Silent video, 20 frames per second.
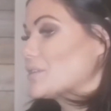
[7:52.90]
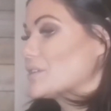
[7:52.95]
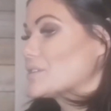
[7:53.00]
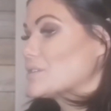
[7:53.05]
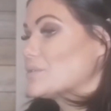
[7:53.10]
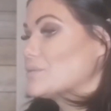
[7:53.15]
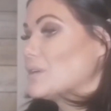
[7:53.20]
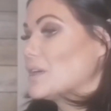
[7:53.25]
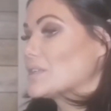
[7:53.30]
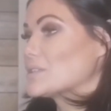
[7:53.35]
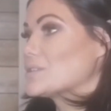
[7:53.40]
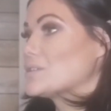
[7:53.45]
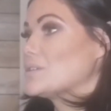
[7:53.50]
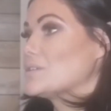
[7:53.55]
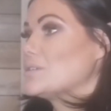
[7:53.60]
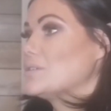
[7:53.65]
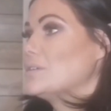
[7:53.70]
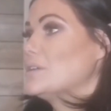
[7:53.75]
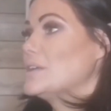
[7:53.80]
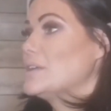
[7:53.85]
going to want
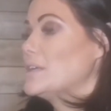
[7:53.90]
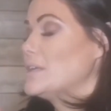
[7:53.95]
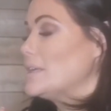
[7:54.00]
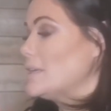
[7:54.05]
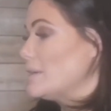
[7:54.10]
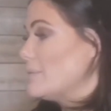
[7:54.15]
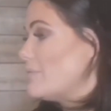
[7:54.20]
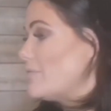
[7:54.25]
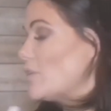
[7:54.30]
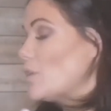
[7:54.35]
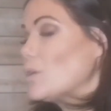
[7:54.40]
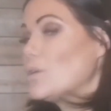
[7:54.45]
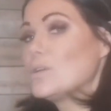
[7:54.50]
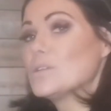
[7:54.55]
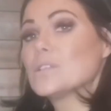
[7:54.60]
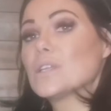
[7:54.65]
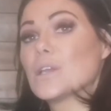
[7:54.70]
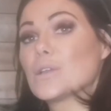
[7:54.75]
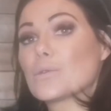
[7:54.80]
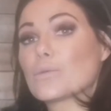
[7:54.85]
to
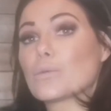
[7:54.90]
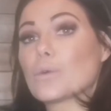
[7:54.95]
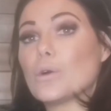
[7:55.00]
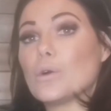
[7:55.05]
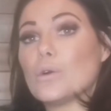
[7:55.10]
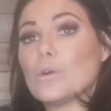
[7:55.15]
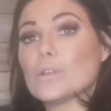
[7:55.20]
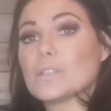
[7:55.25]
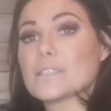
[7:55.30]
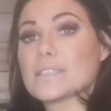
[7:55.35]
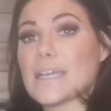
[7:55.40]
fold and roll